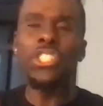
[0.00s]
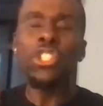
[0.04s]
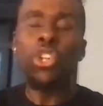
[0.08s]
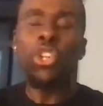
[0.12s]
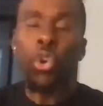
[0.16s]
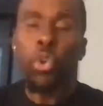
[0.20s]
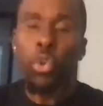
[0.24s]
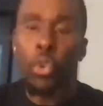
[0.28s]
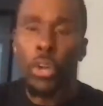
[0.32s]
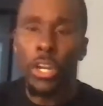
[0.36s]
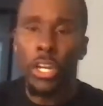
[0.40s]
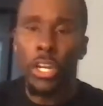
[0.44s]

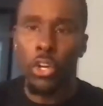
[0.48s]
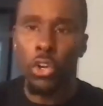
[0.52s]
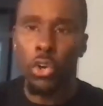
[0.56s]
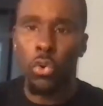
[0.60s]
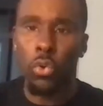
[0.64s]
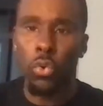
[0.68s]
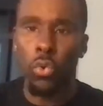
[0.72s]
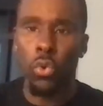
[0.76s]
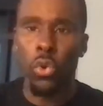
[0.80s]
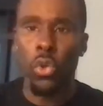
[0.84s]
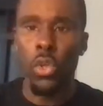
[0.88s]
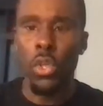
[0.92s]

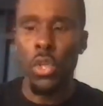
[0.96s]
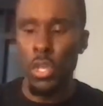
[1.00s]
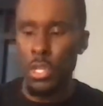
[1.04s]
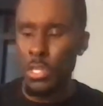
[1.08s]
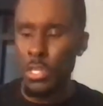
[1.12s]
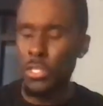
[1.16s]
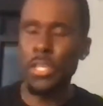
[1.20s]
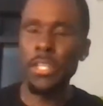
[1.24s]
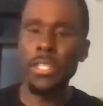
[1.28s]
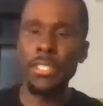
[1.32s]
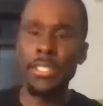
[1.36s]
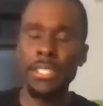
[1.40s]
critical
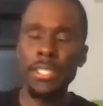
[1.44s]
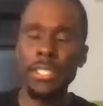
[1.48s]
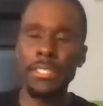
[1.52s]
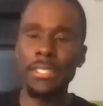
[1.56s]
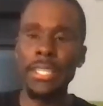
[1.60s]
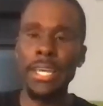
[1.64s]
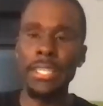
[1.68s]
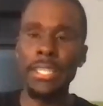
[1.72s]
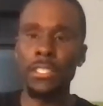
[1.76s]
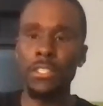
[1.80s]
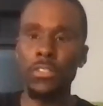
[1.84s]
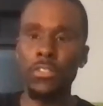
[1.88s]
to the
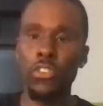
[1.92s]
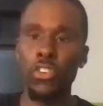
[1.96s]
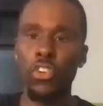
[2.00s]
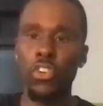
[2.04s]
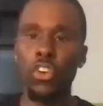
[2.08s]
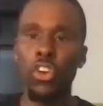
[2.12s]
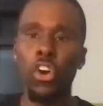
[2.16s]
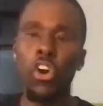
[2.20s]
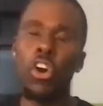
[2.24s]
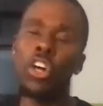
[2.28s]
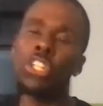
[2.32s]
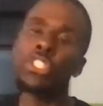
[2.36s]
success of your
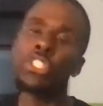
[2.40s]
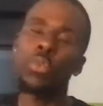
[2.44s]
launch.